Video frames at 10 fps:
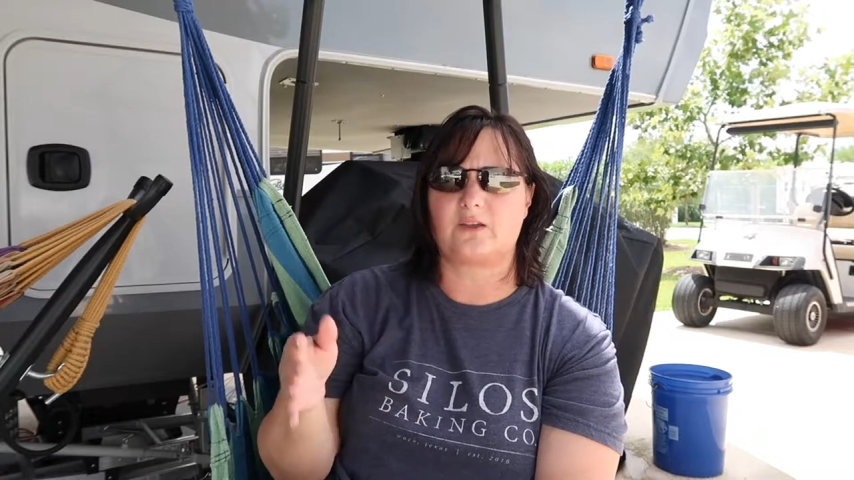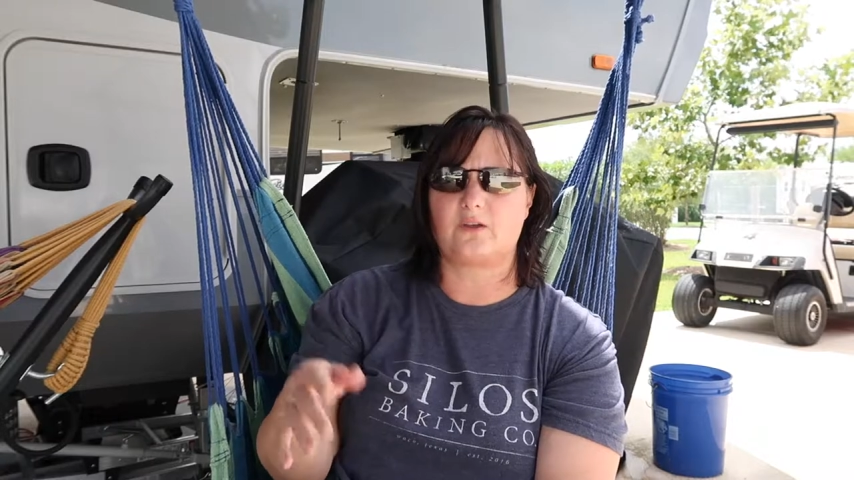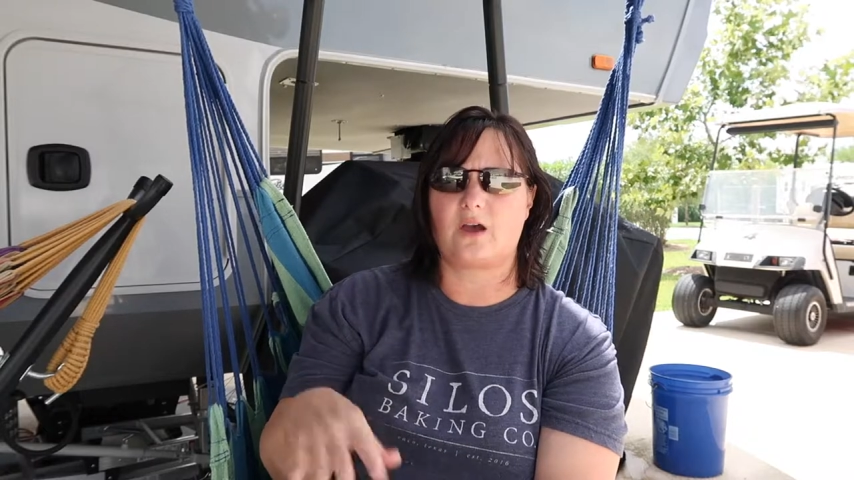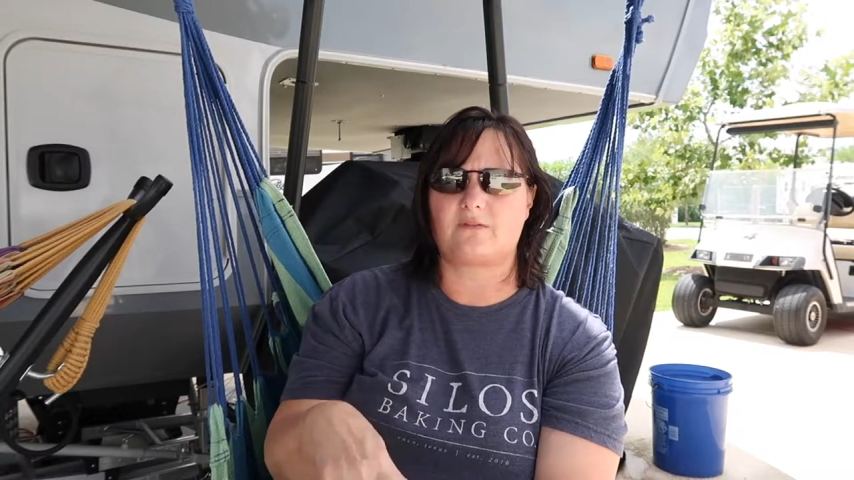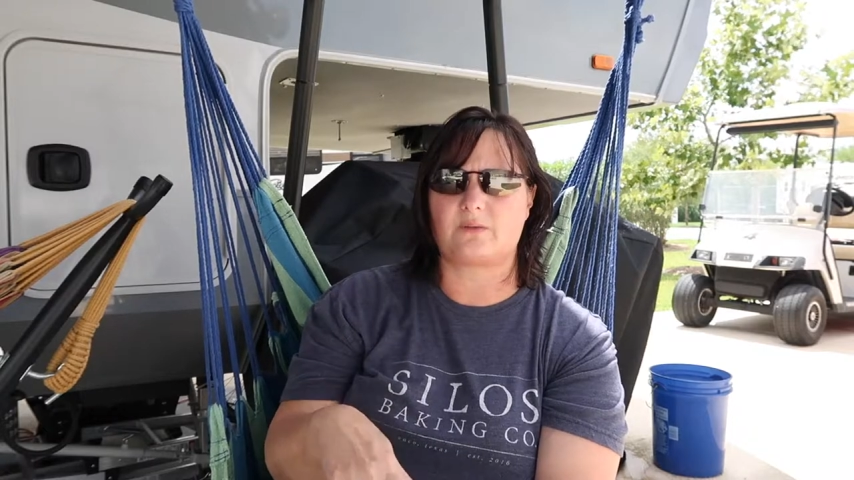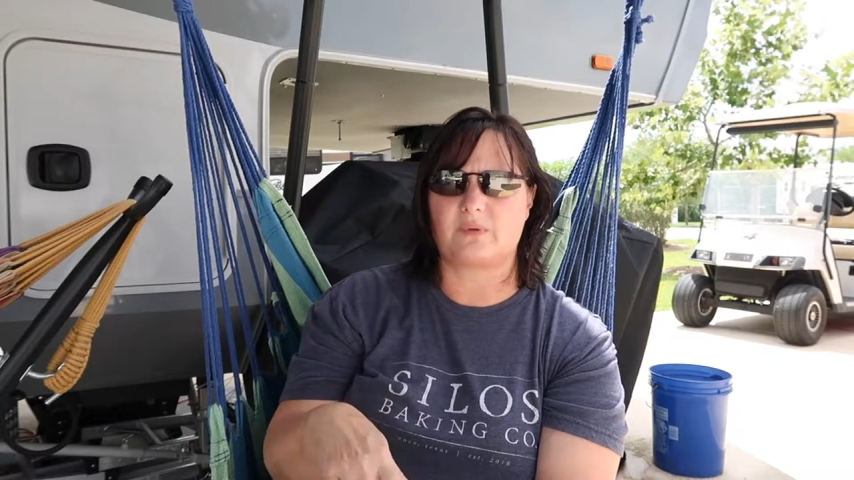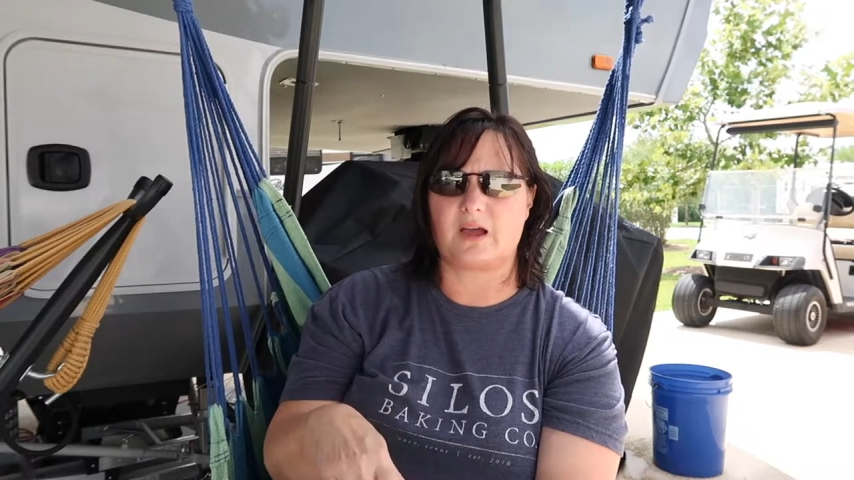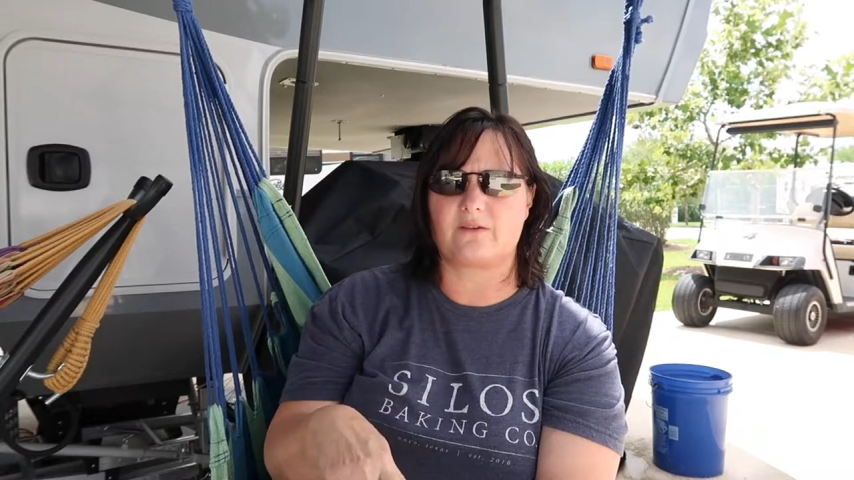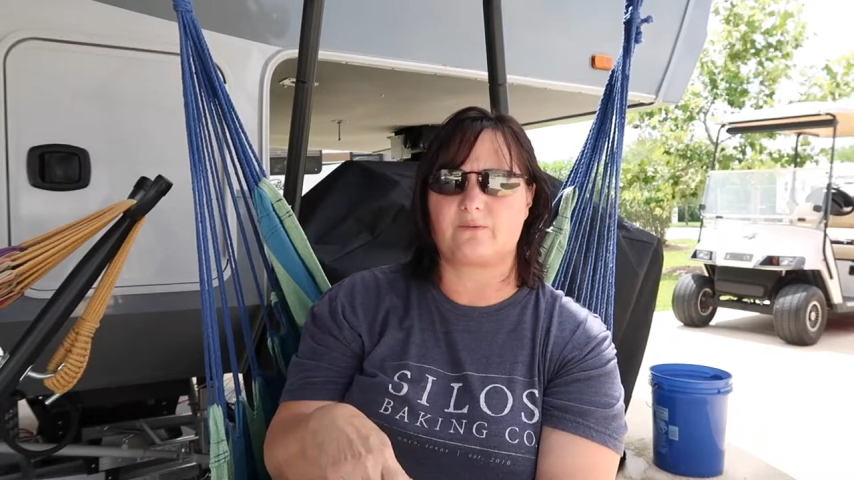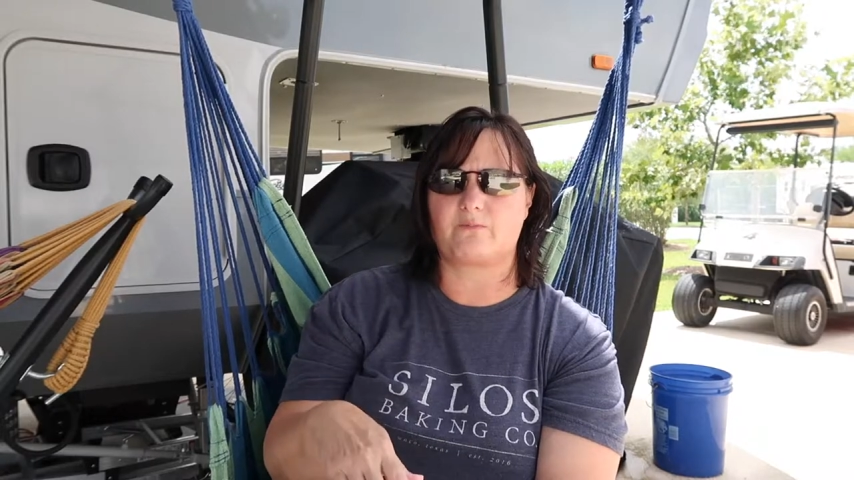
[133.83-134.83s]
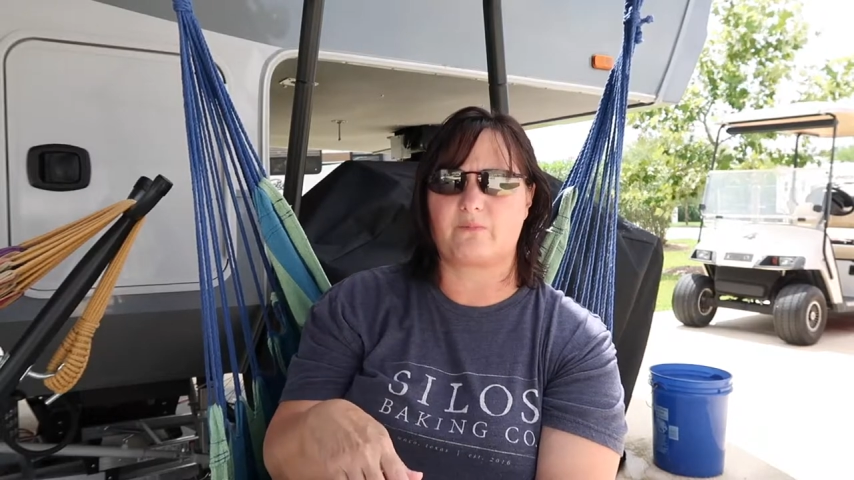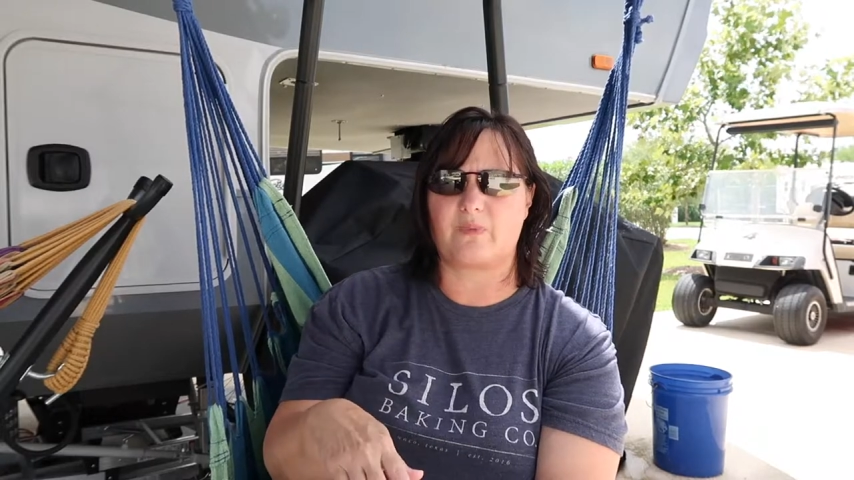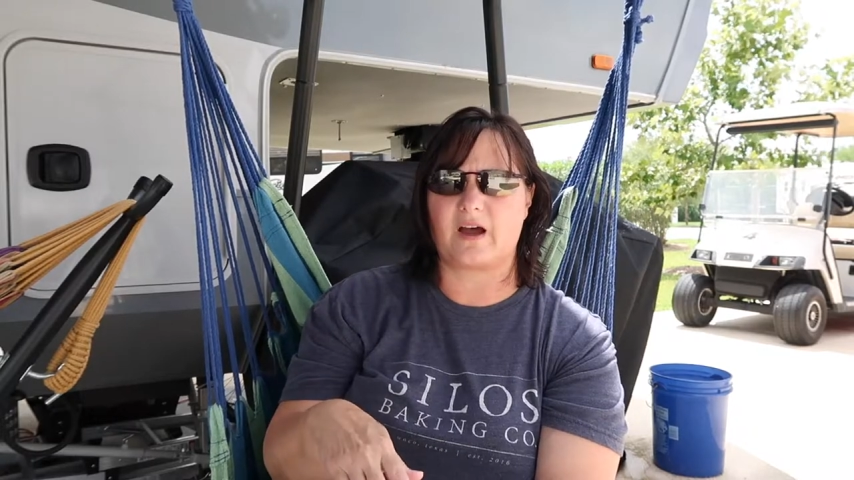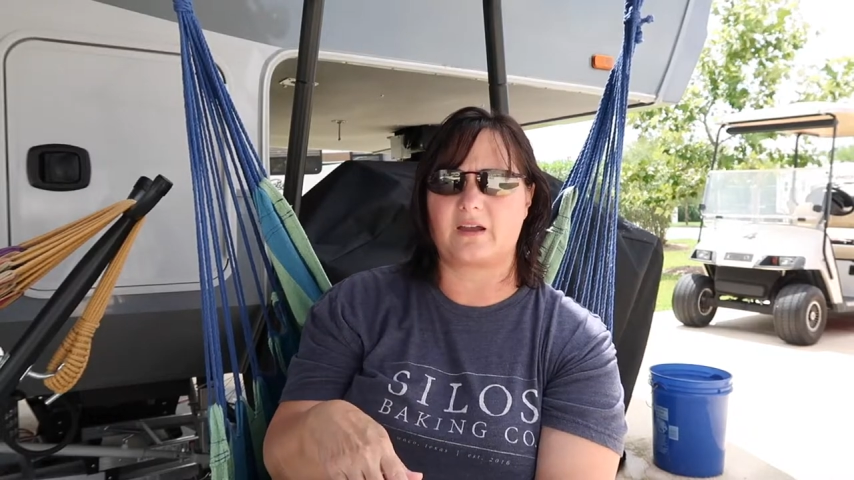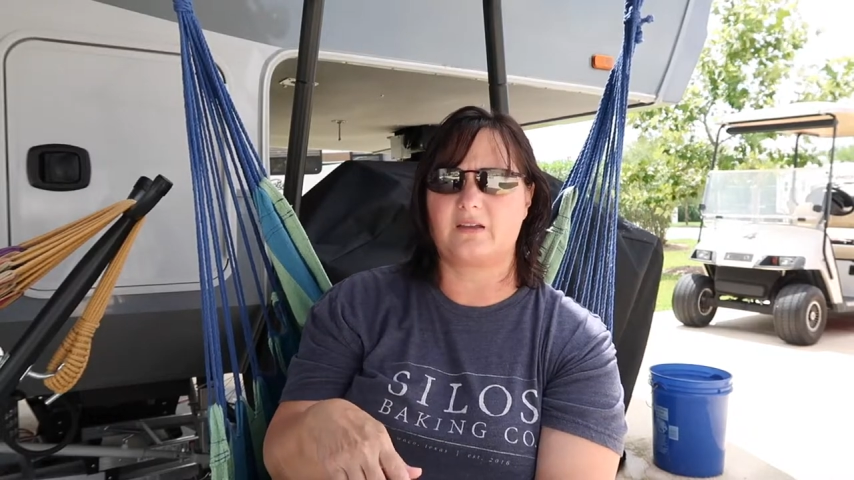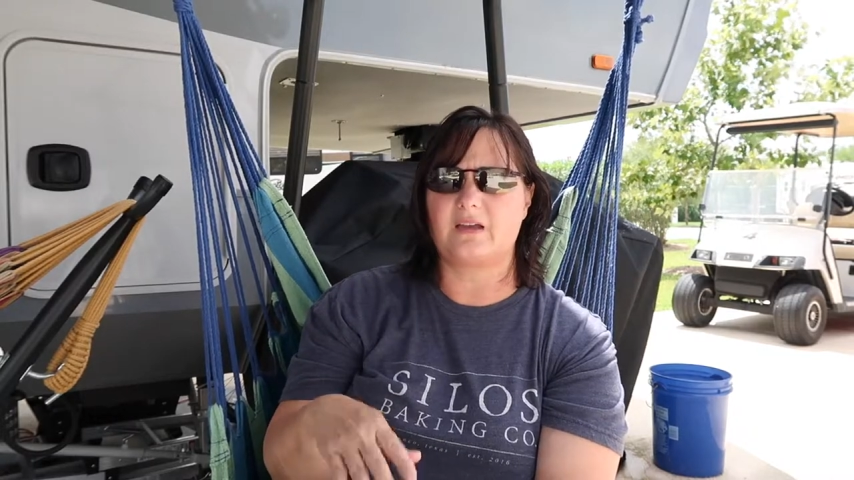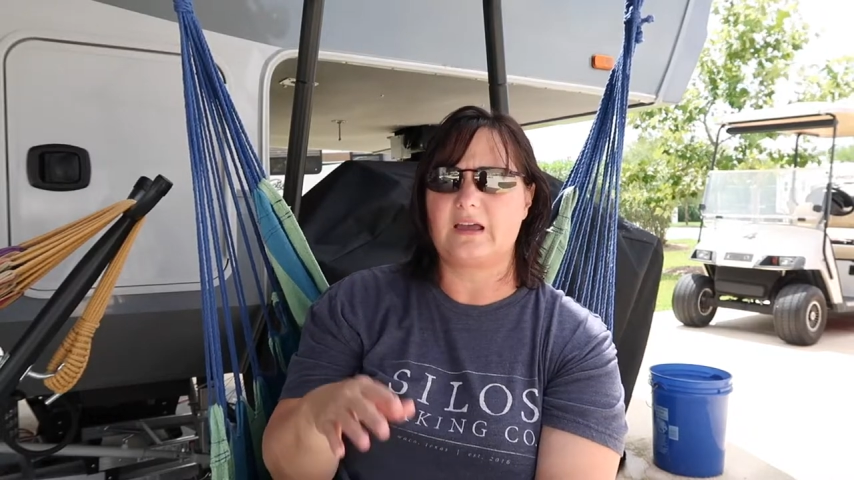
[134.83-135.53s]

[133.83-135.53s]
that you have to apply by.